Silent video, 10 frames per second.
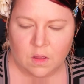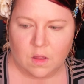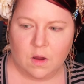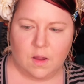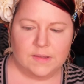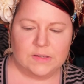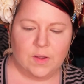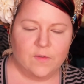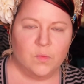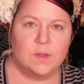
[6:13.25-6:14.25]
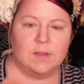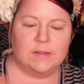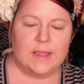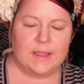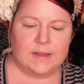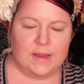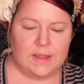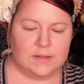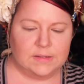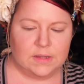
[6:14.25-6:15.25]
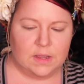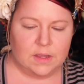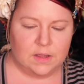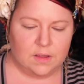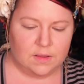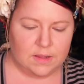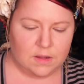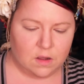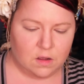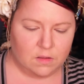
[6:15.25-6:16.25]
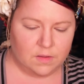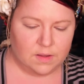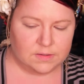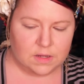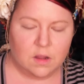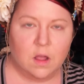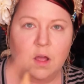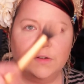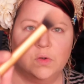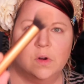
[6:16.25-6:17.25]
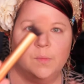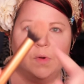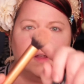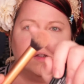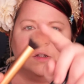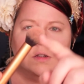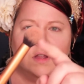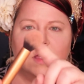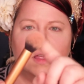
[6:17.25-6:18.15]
Alright, so I have a Real Techniques, they call this a contour brush.